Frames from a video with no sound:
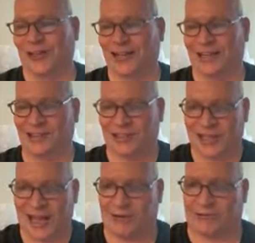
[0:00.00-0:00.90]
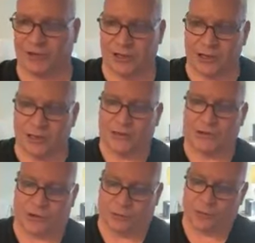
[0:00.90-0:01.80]
like it's a kind of,
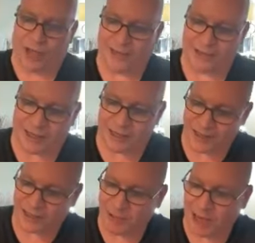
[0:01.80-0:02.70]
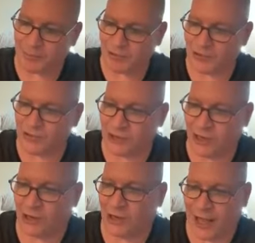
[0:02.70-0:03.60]
you know, anti, it's this popular
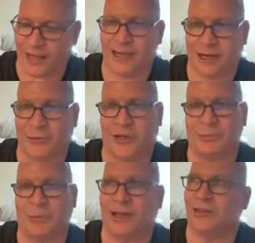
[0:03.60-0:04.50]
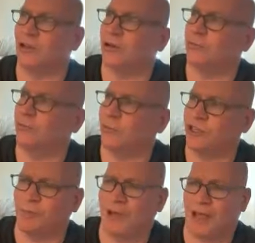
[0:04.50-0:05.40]
song, Anti Rich Man. It's called
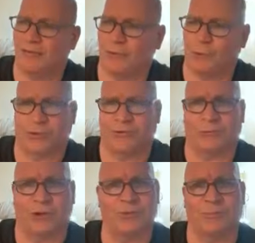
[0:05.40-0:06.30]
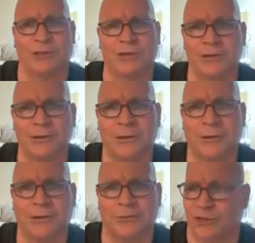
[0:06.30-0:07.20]
Rich Man North of Richmond,
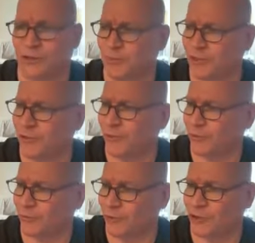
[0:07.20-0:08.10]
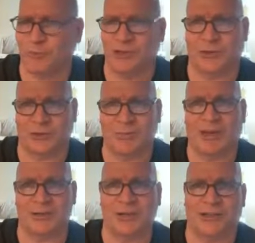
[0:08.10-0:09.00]
Richmond North of Richmond. So it's
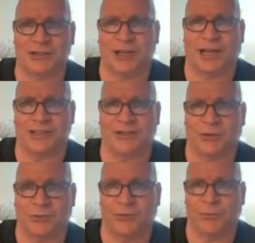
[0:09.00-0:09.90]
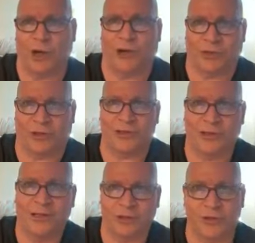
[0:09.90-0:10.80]
basically taking shots at the wealthy
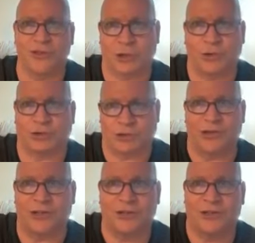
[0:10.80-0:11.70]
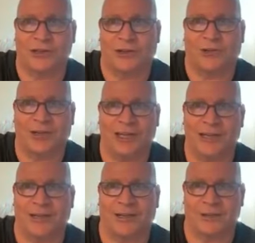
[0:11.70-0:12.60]
good socialist, you know, that
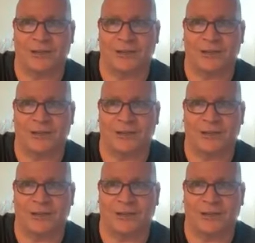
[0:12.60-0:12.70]
he is.